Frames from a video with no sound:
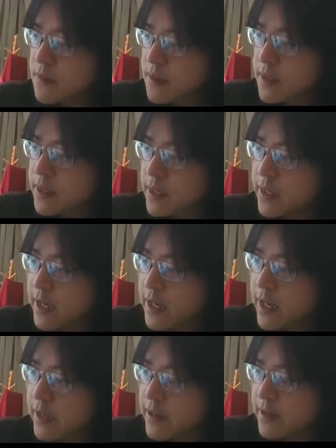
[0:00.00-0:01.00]

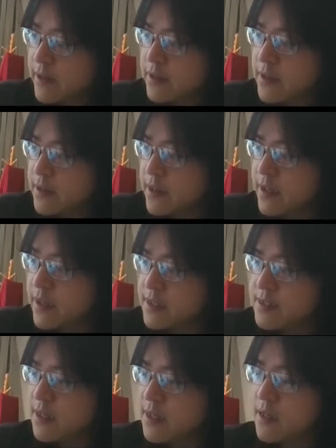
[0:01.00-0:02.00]
ei is
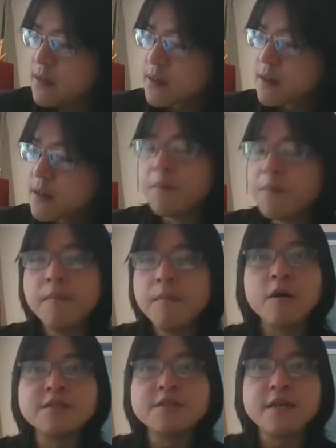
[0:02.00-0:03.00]
the
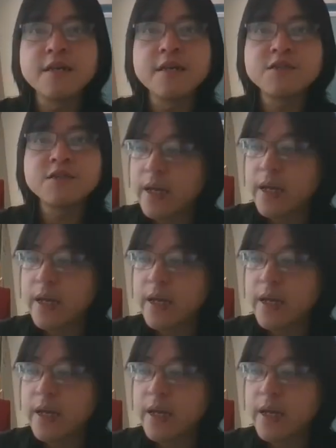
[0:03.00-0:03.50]
modulus square.